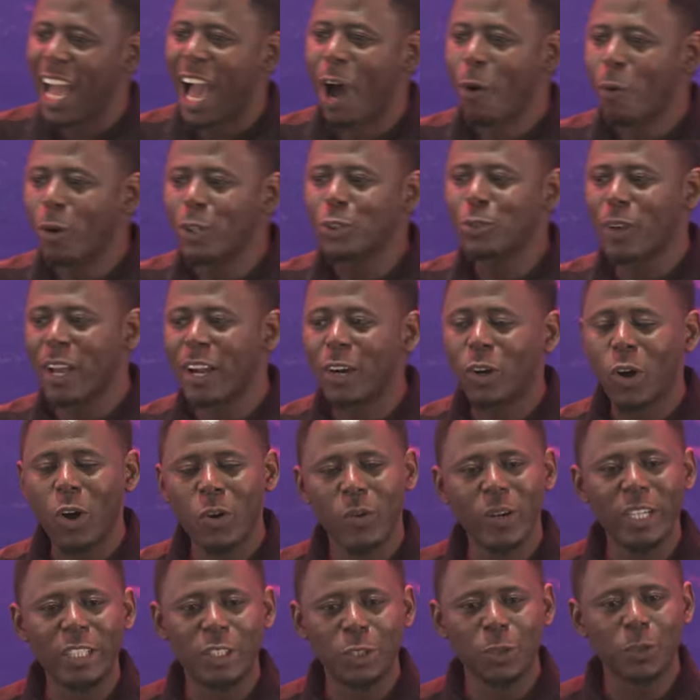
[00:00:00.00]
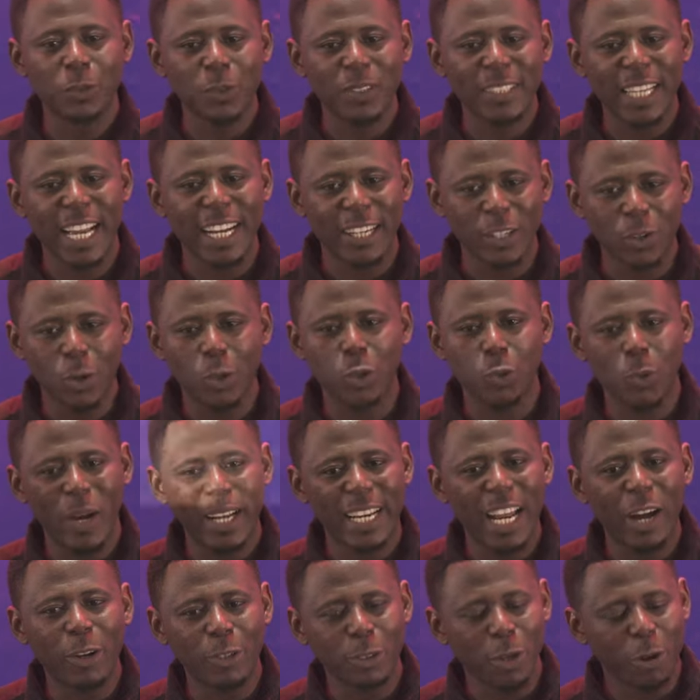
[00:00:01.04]
I want to encourage you to take notes,
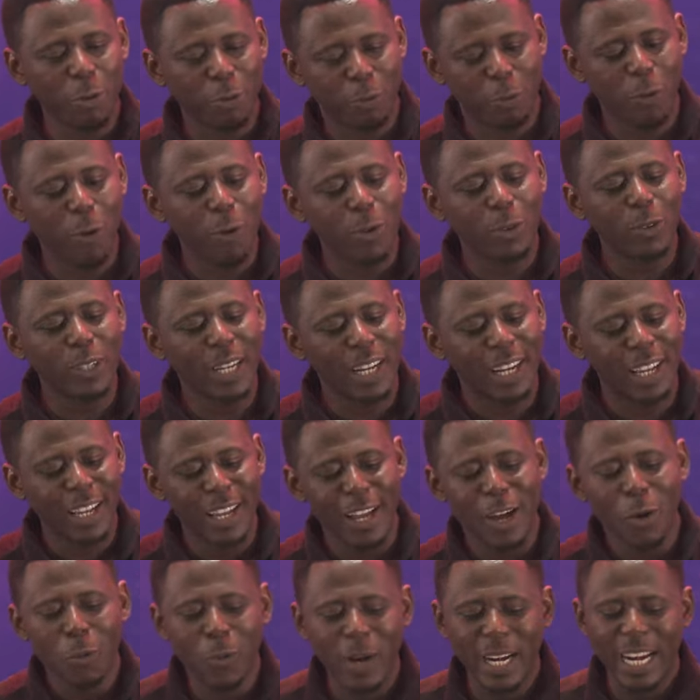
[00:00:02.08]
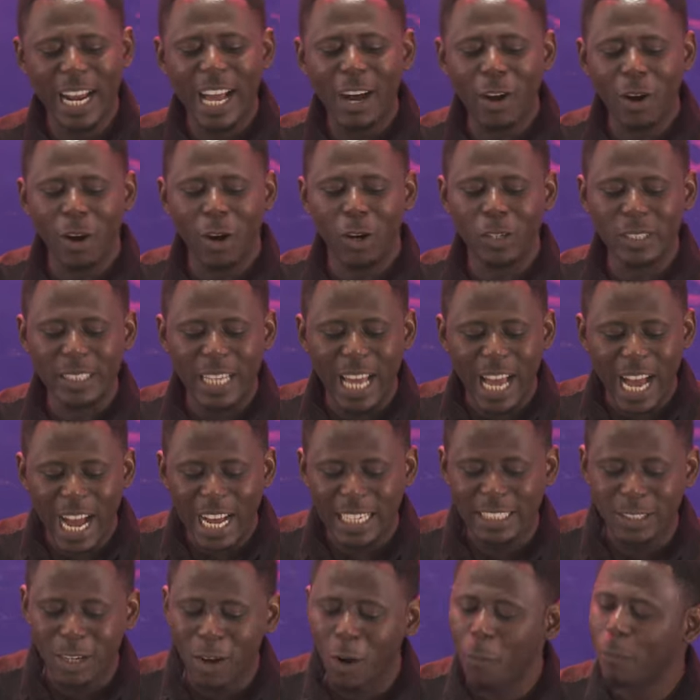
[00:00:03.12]
whether on your phone, whether on
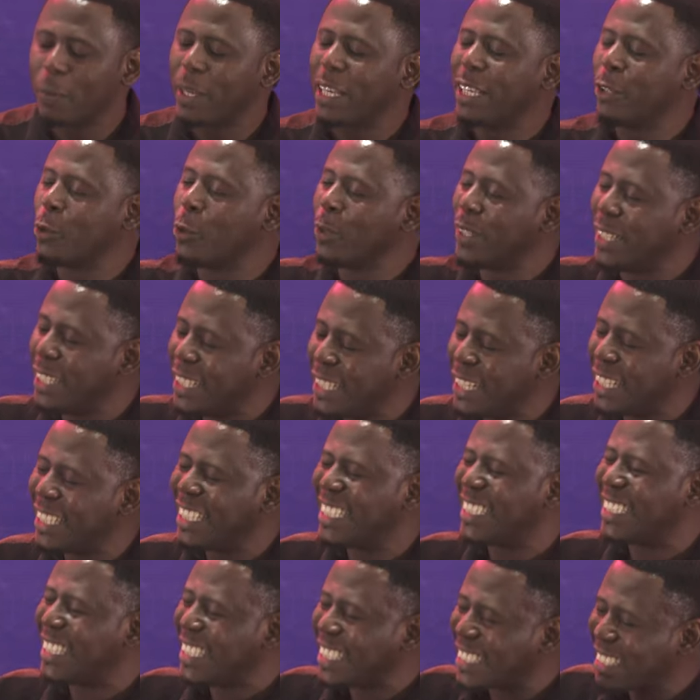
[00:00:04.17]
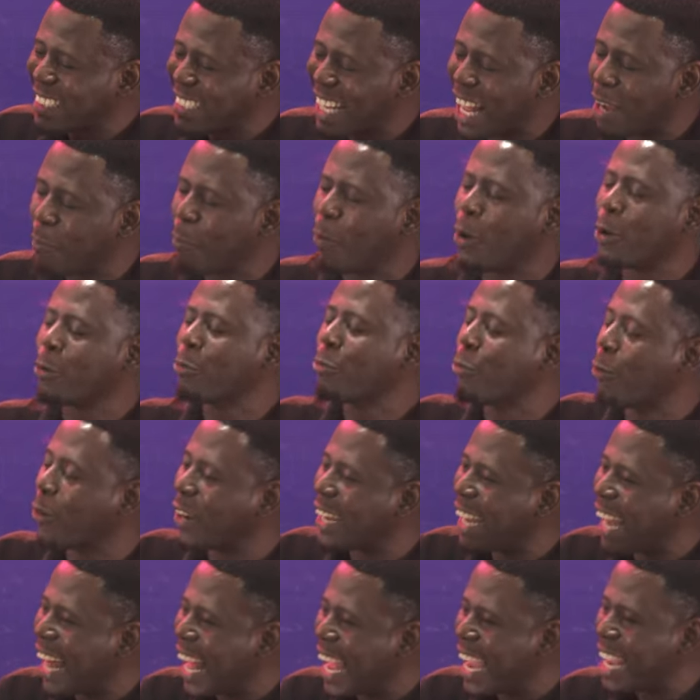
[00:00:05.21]
hard copy, you need this sermon for
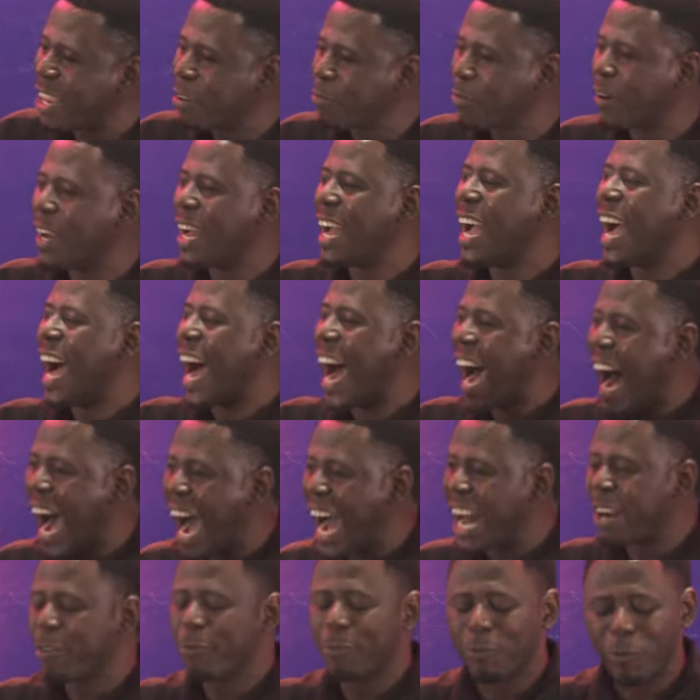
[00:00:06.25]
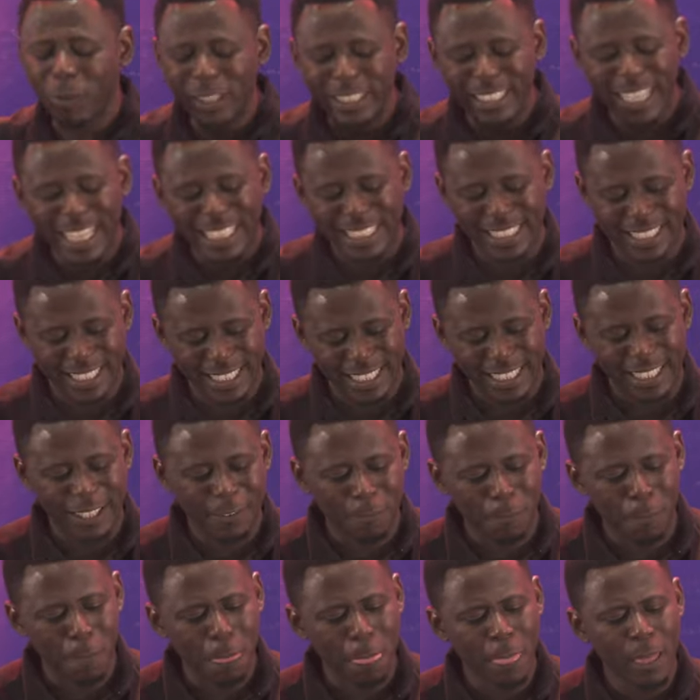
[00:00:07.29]
life and for destiny.
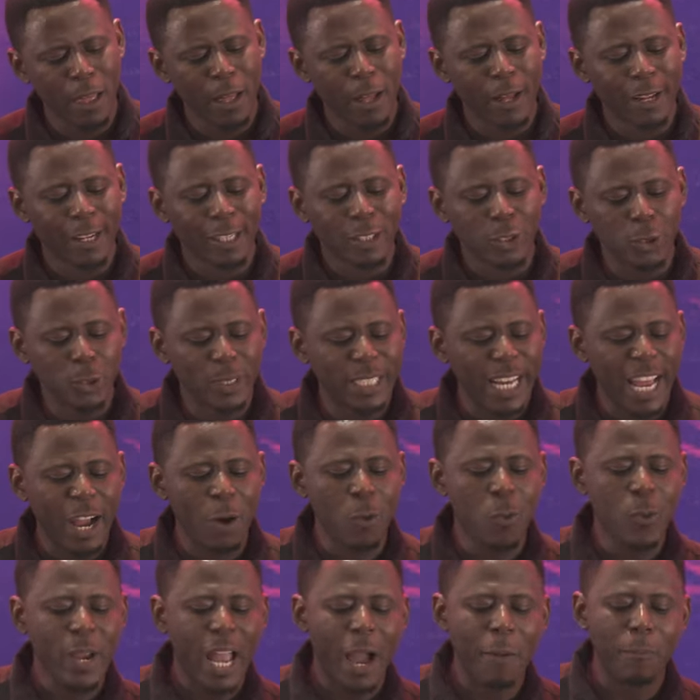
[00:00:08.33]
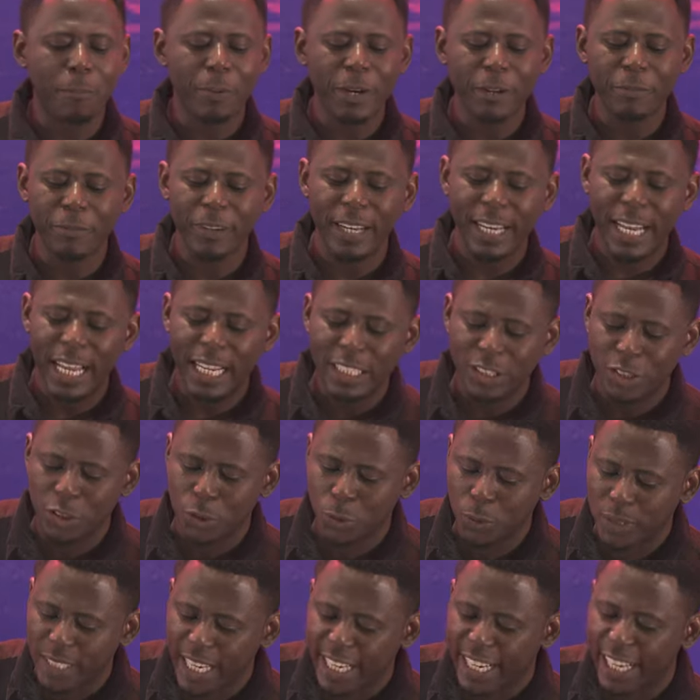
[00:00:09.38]
Today, we are privileged
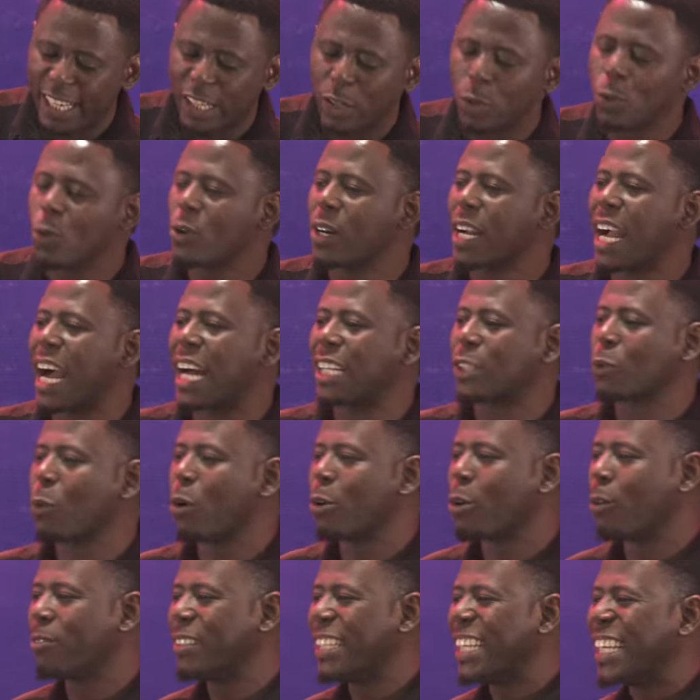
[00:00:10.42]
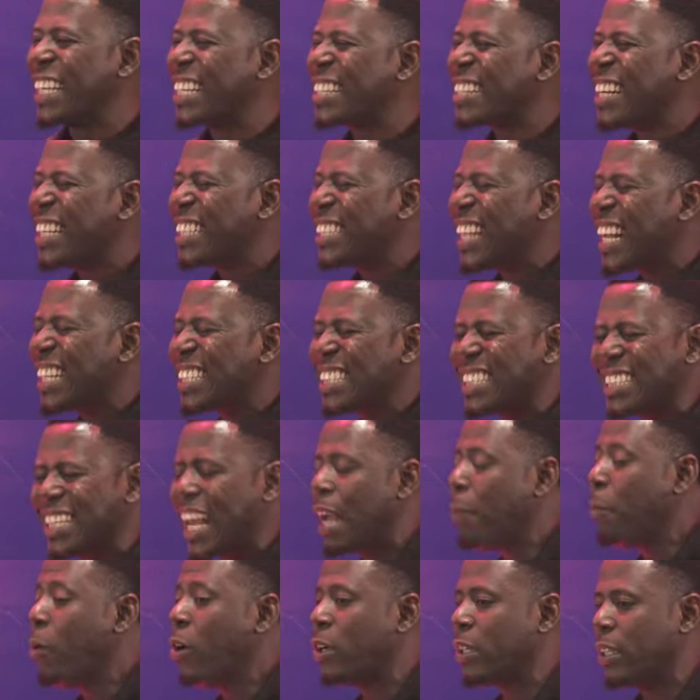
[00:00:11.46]
to take a look at one of the greatest
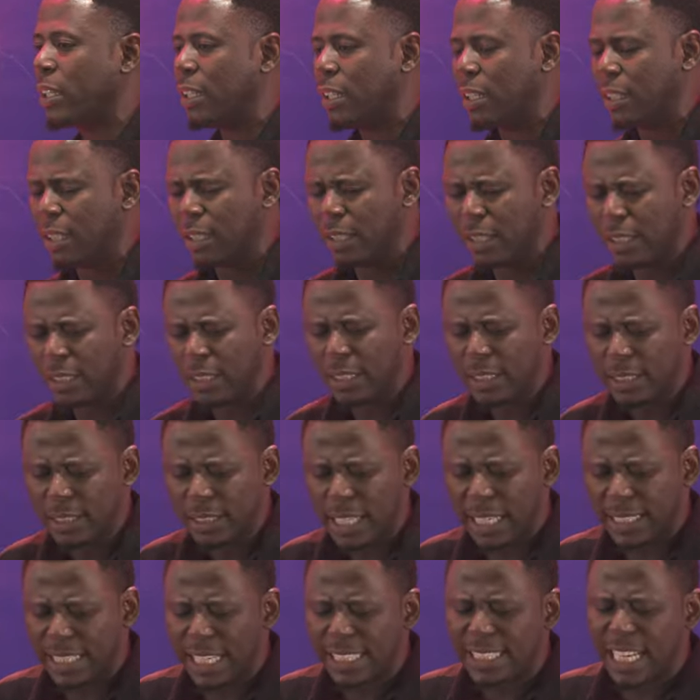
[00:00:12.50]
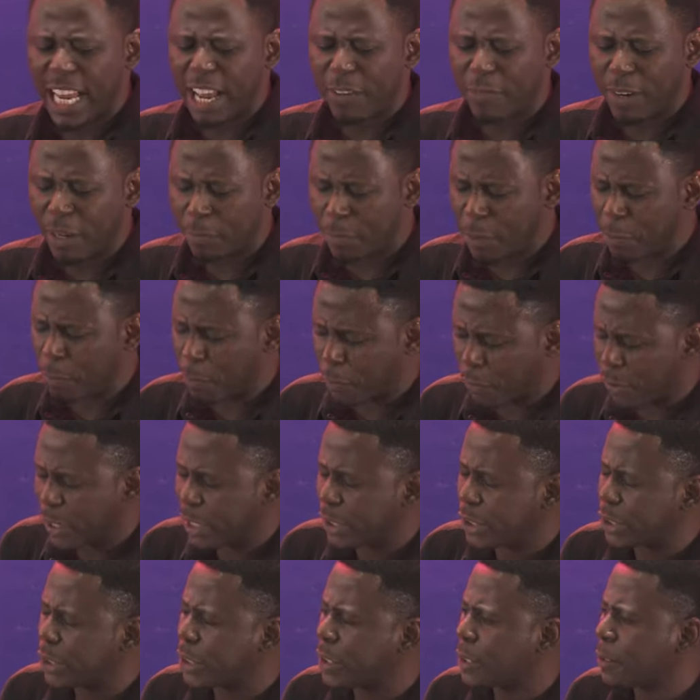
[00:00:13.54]
sermon that has ever been
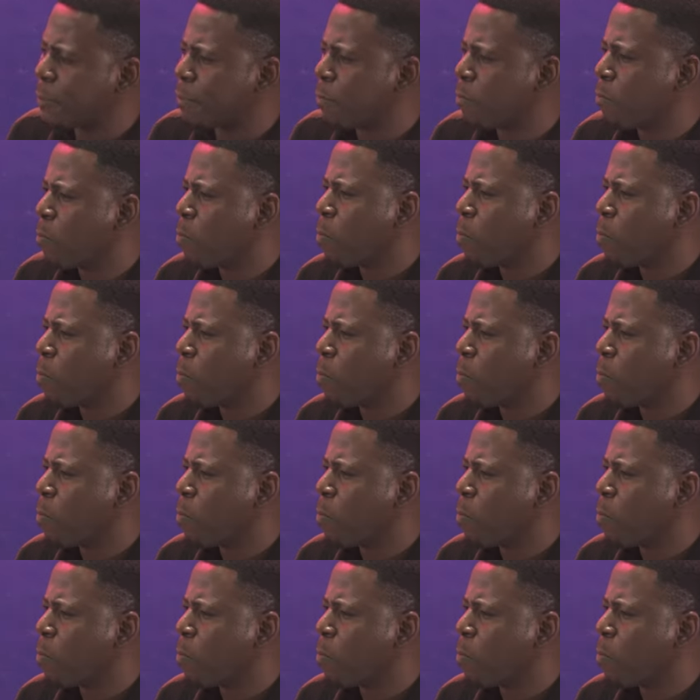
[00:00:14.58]
preached.